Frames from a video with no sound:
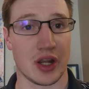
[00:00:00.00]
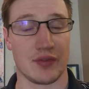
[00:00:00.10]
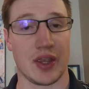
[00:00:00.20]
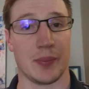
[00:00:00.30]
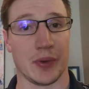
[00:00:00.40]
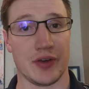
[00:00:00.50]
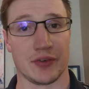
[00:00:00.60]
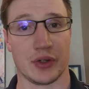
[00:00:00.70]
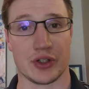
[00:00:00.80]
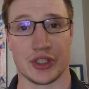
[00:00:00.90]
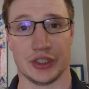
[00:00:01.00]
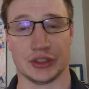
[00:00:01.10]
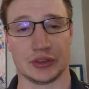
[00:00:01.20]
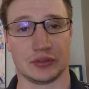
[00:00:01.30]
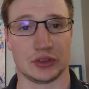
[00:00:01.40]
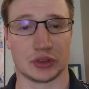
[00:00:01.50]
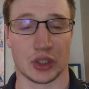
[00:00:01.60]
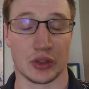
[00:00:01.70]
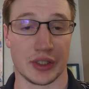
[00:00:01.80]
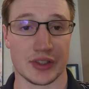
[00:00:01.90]
kind of, hey, pray for her. She's
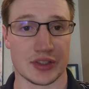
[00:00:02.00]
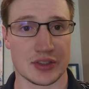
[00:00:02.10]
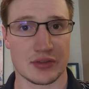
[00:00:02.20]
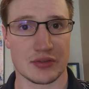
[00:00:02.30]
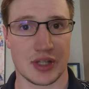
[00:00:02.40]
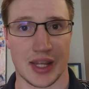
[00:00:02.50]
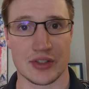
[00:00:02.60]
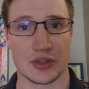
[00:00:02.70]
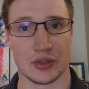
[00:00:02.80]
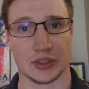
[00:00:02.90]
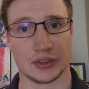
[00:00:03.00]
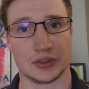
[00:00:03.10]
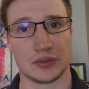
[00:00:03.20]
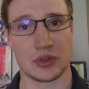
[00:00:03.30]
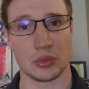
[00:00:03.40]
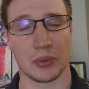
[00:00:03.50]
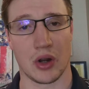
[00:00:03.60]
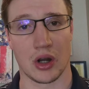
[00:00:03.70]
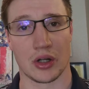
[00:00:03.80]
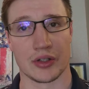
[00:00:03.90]
struggling because it's cancer and it's super
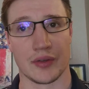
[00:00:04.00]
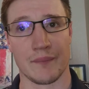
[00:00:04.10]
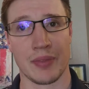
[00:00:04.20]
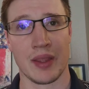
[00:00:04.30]
hard. And,